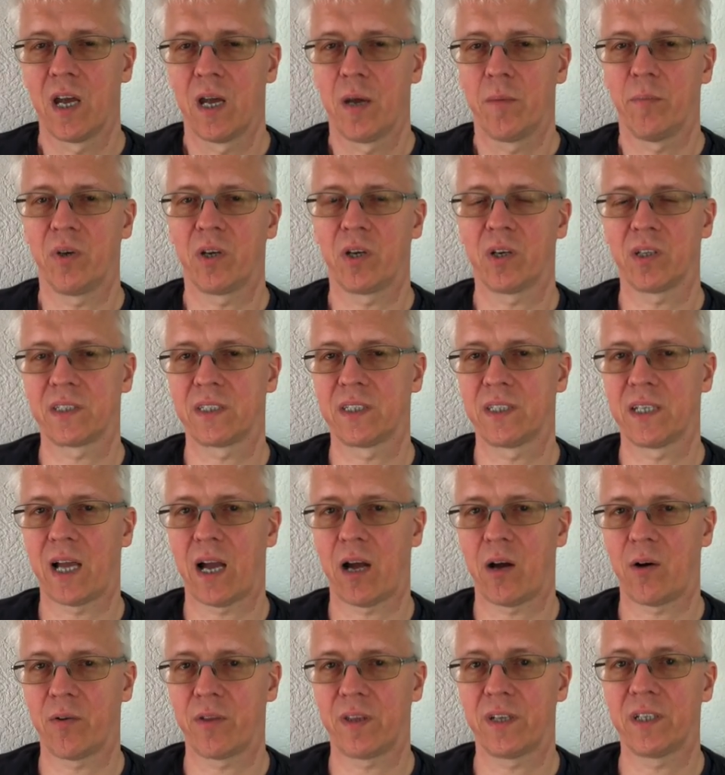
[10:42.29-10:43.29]
Because
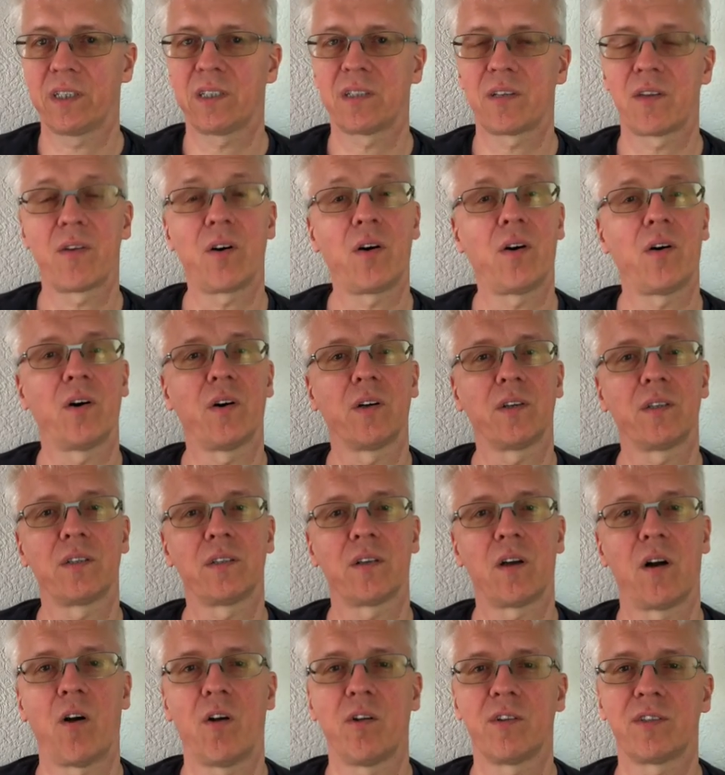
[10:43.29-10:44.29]
now this thought
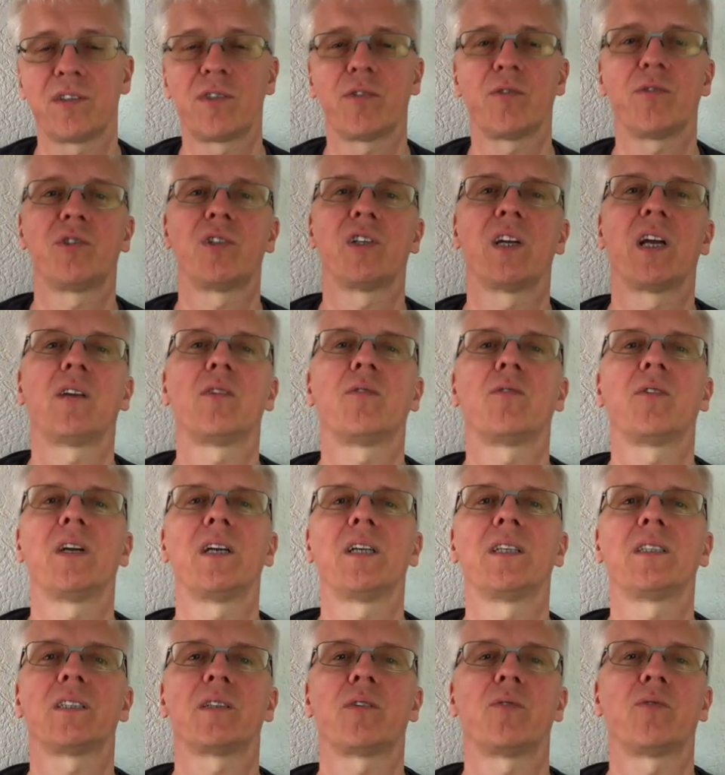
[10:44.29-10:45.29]
also
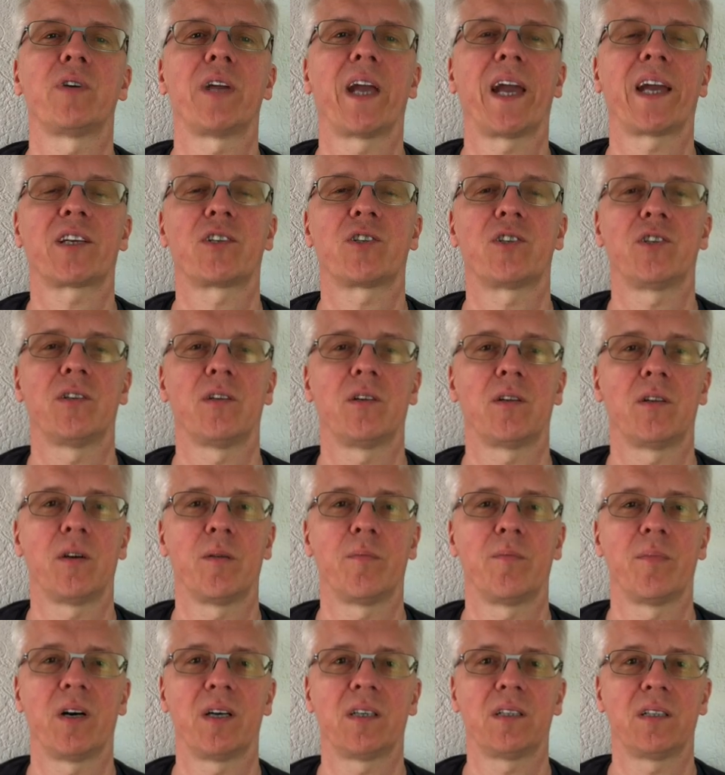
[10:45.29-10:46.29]
generates a reaction in your
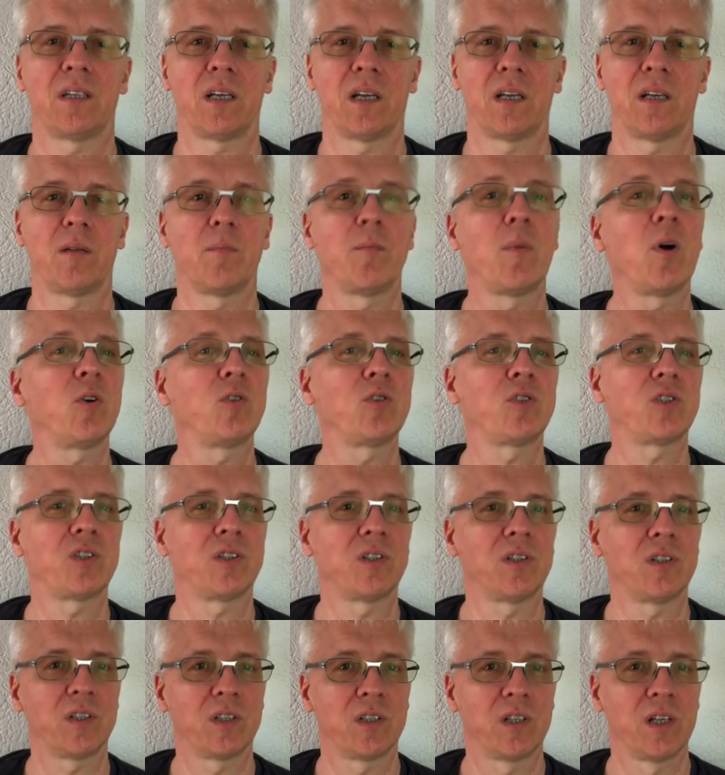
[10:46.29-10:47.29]
body, an
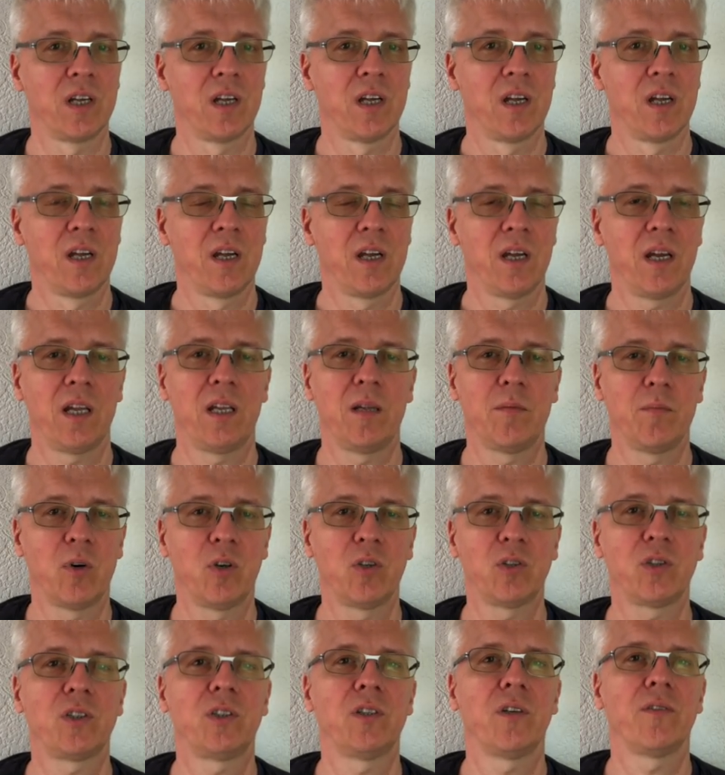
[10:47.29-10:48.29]

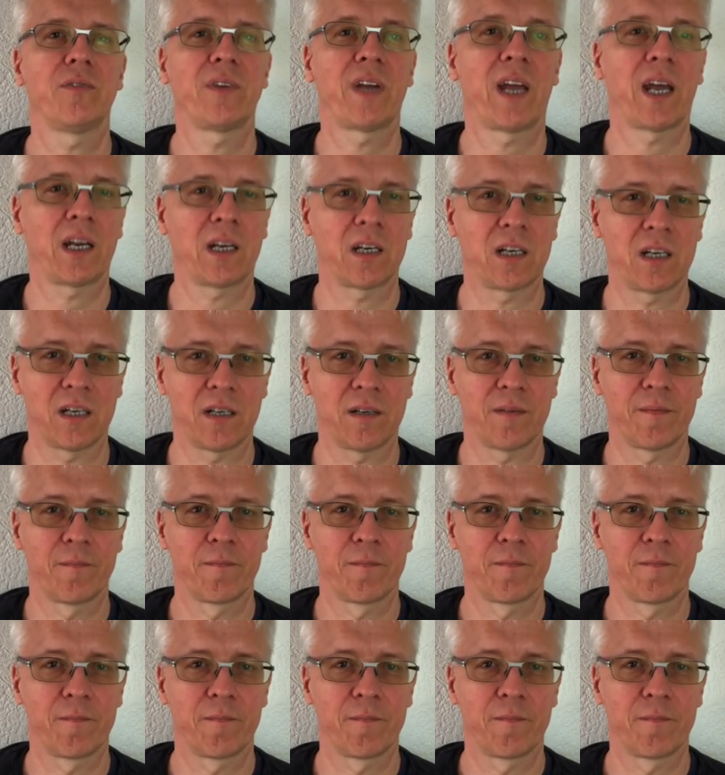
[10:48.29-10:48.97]
emotion of anger.